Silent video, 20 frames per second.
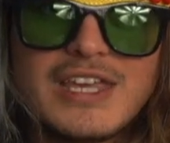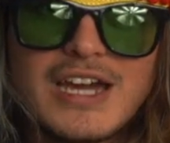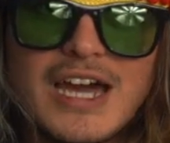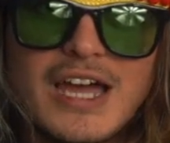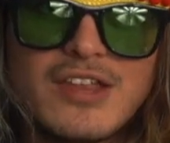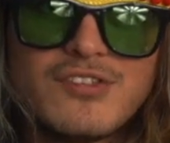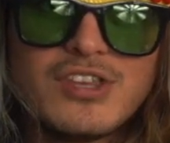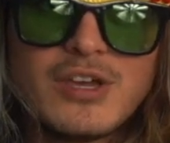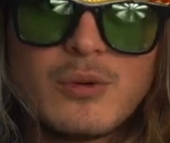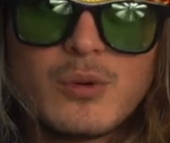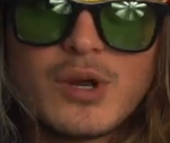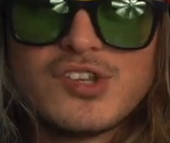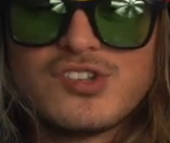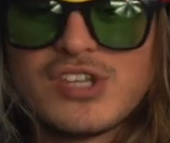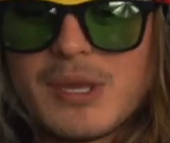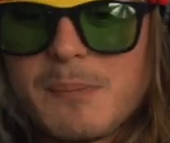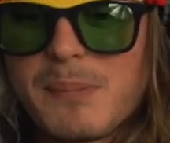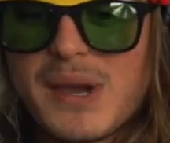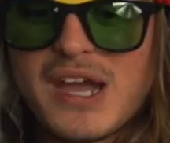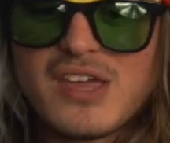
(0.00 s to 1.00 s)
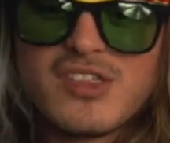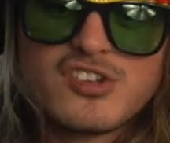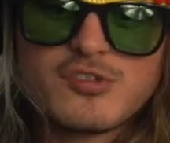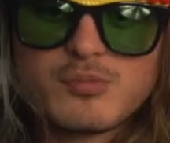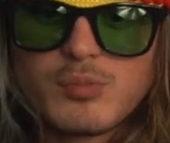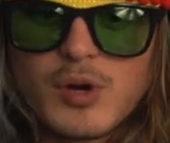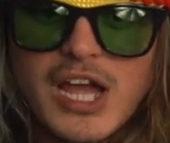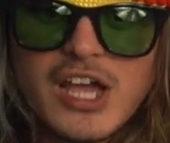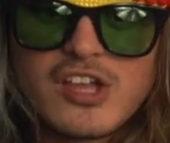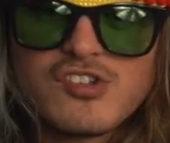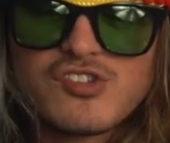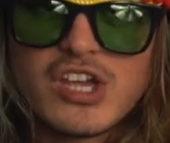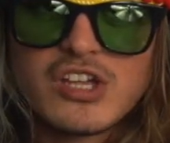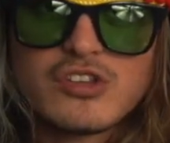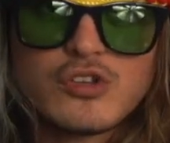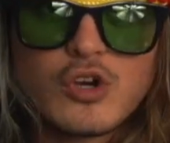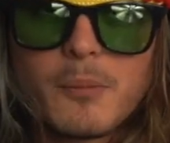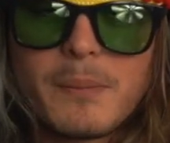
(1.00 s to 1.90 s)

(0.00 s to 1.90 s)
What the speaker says: content where I say, buy this project.